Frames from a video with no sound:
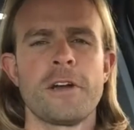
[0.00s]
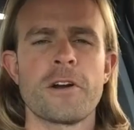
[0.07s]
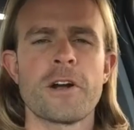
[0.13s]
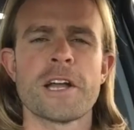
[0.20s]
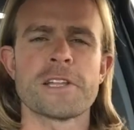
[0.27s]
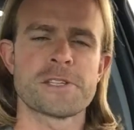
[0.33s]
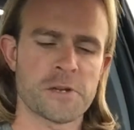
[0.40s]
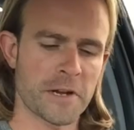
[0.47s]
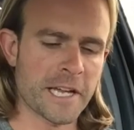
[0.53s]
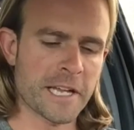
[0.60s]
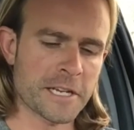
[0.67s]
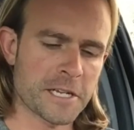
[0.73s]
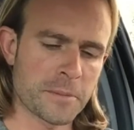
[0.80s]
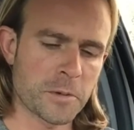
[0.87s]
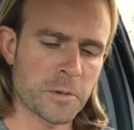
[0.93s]
Alright, so I got
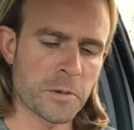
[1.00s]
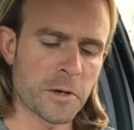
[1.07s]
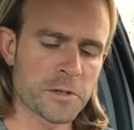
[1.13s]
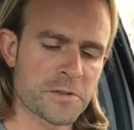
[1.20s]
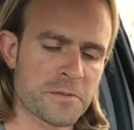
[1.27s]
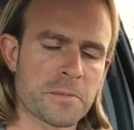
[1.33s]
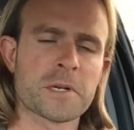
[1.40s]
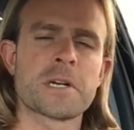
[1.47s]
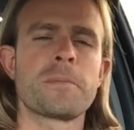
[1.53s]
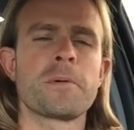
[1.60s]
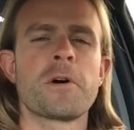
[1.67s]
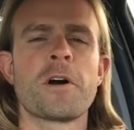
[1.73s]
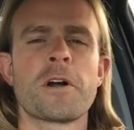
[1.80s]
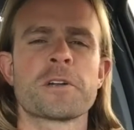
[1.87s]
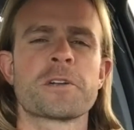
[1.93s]
a couple quotes from a
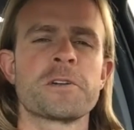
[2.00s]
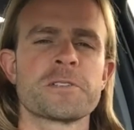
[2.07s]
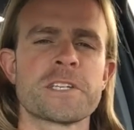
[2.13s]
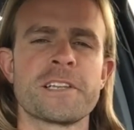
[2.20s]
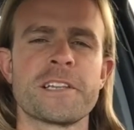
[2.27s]
couple articles